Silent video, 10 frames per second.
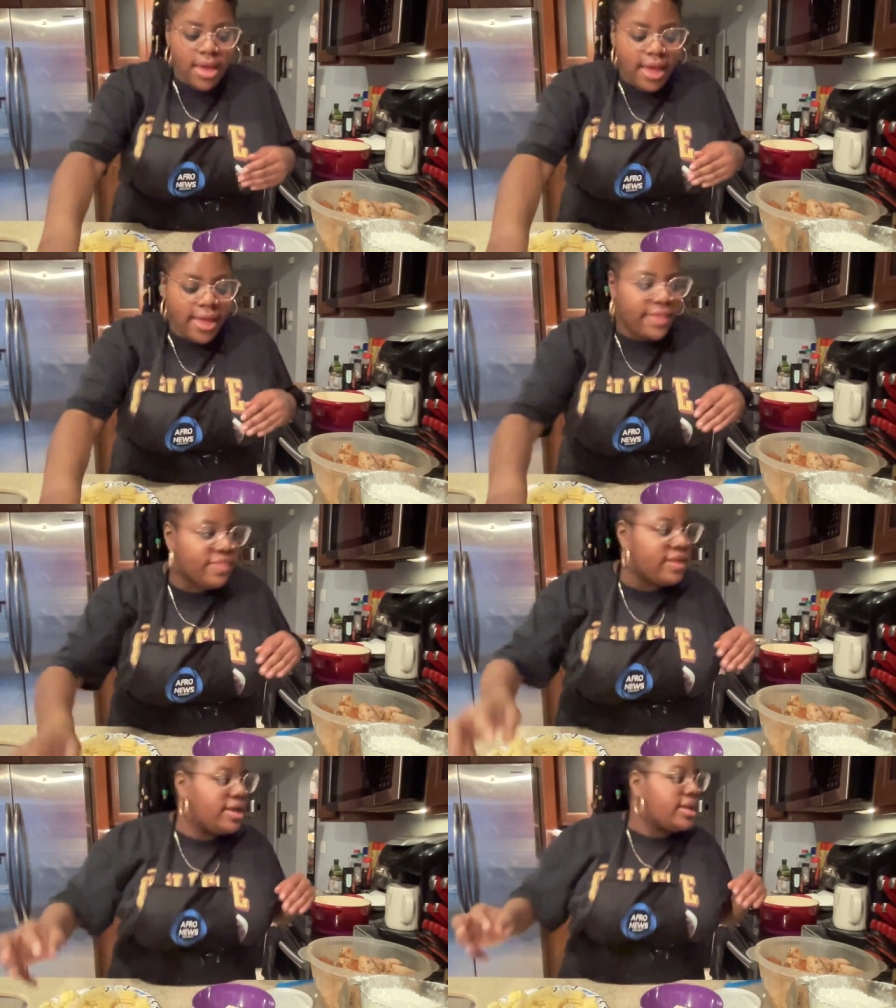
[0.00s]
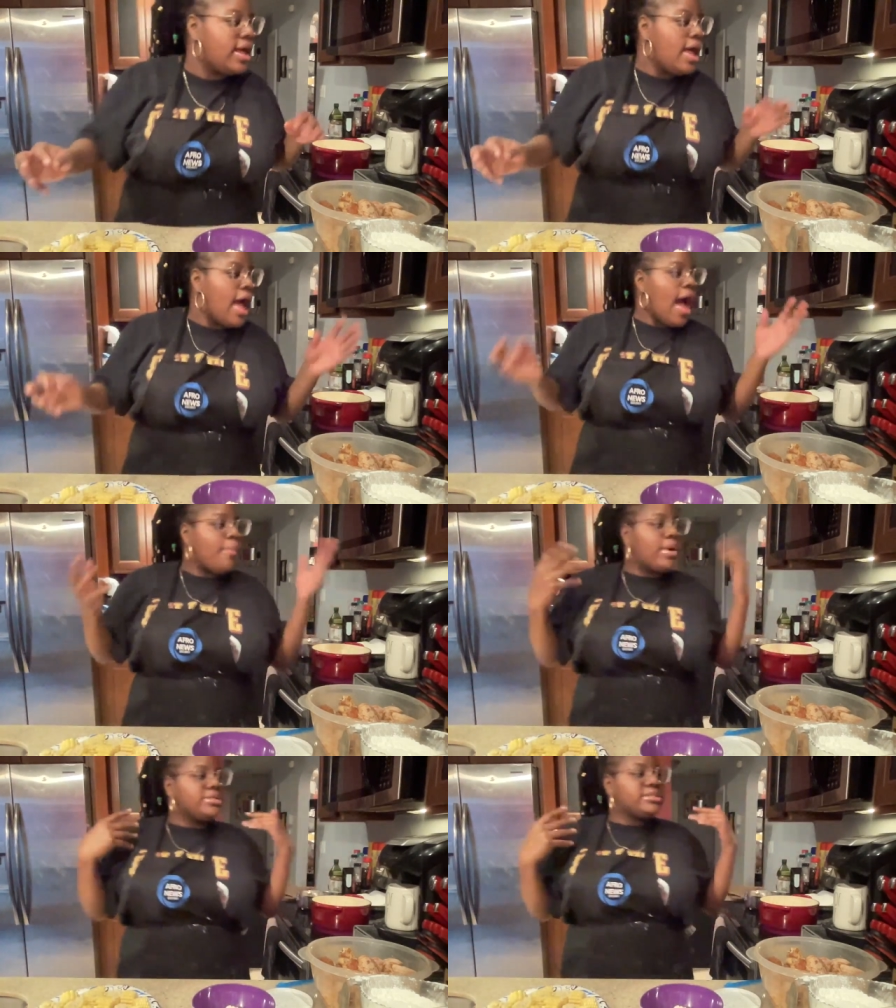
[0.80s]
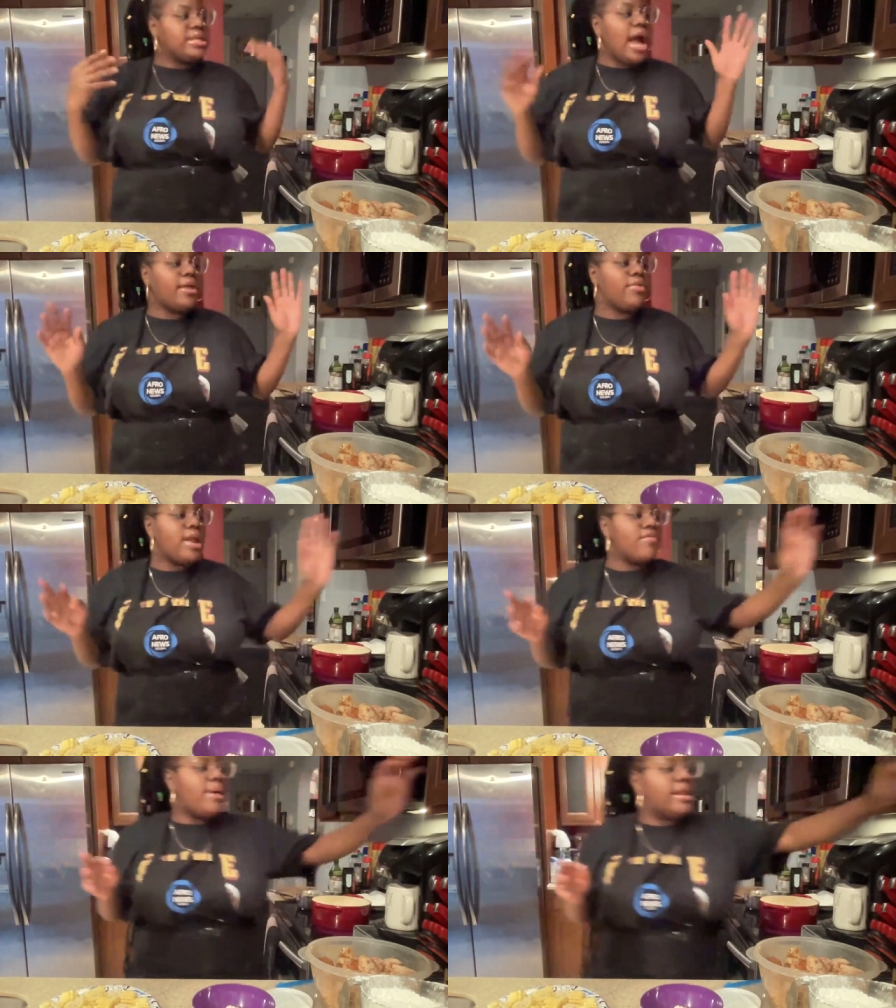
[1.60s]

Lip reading: And then personally, I know that everybody